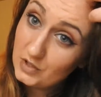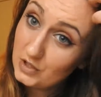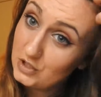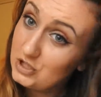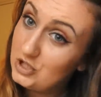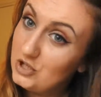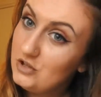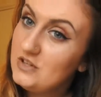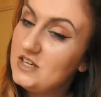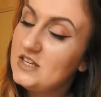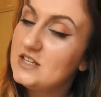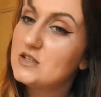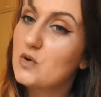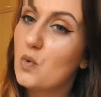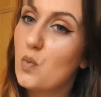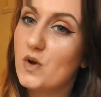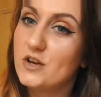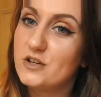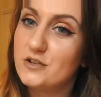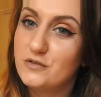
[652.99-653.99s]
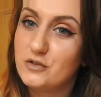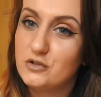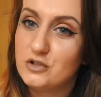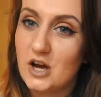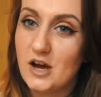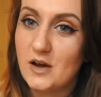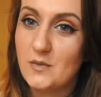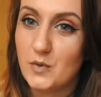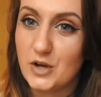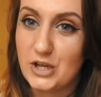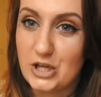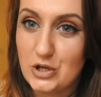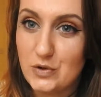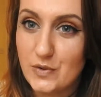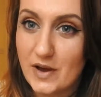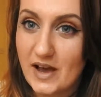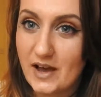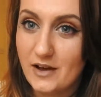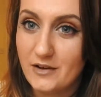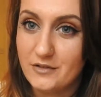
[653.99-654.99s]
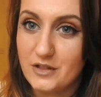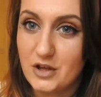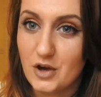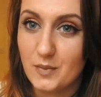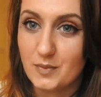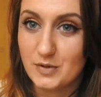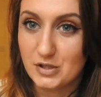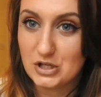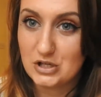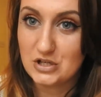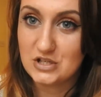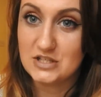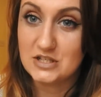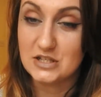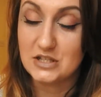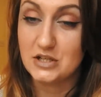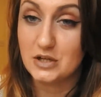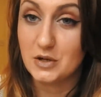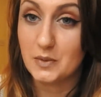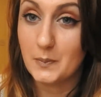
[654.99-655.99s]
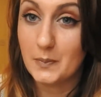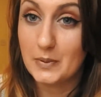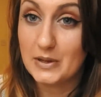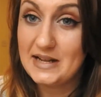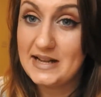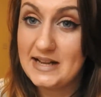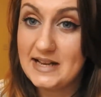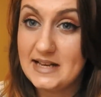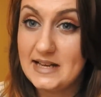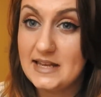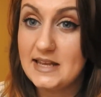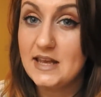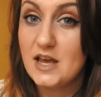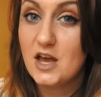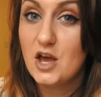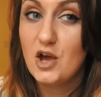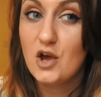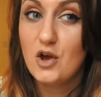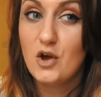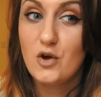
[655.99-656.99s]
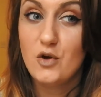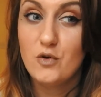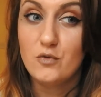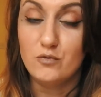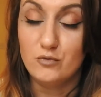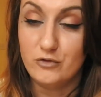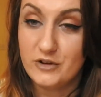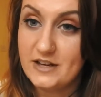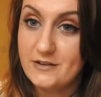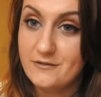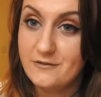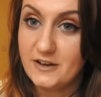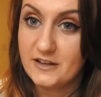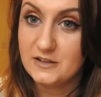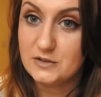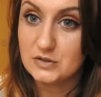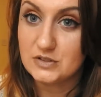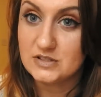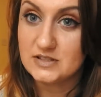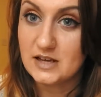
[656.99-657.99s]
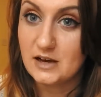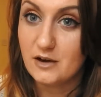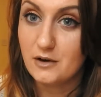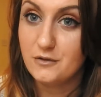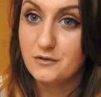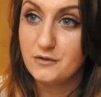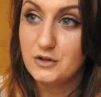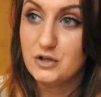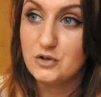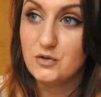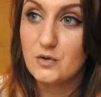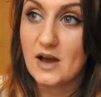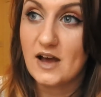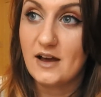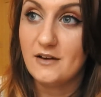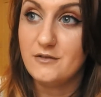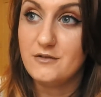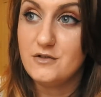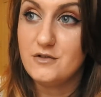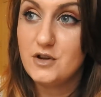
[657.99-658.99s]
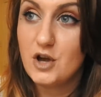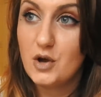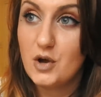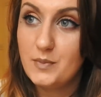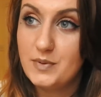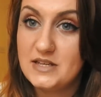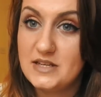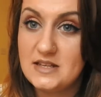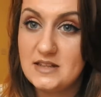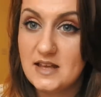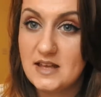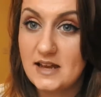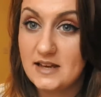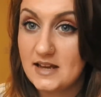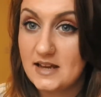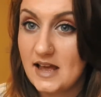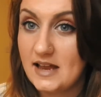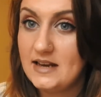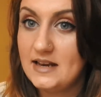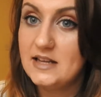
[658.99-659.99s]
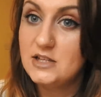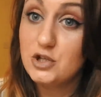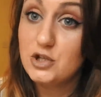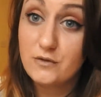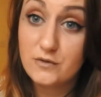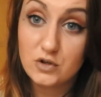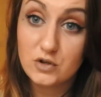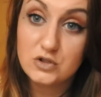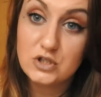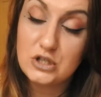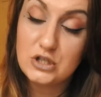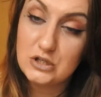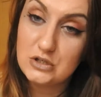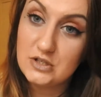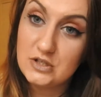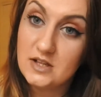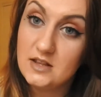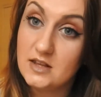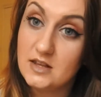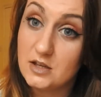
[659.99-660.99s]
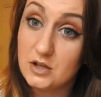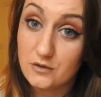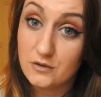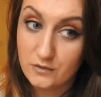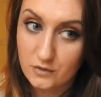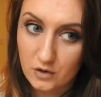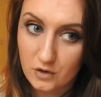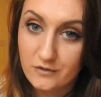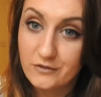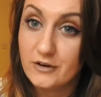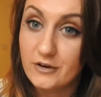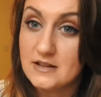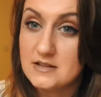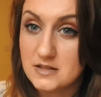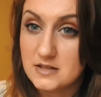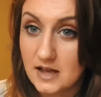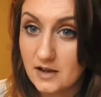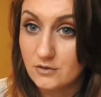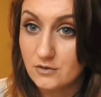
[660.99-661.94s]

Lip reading: uni is a wonderful time where you have the opportunity to completely reinvent yourself. You have nobody, and unless you've gone to uni that you've got friends